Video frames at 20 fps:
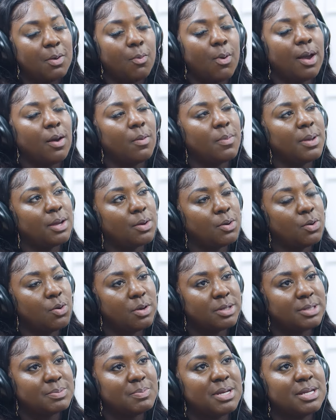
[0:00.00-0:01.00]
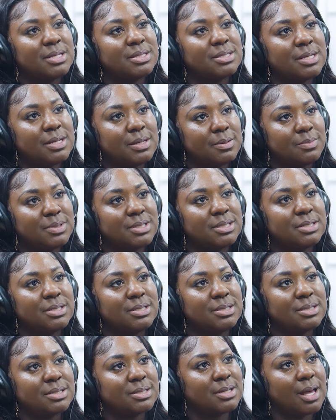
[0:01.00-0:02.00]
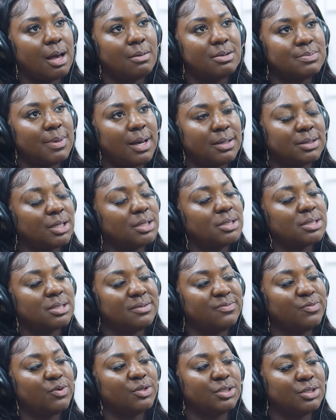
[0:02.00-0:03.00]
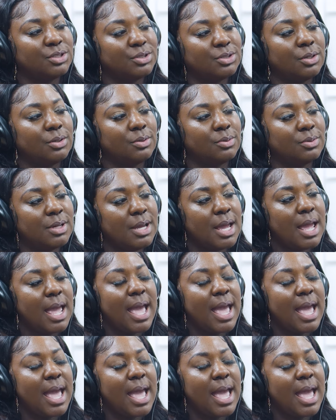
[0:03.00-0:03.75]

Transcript: Me and Wacko been cool, it's me and Skip, since I was about 13, 14 years old.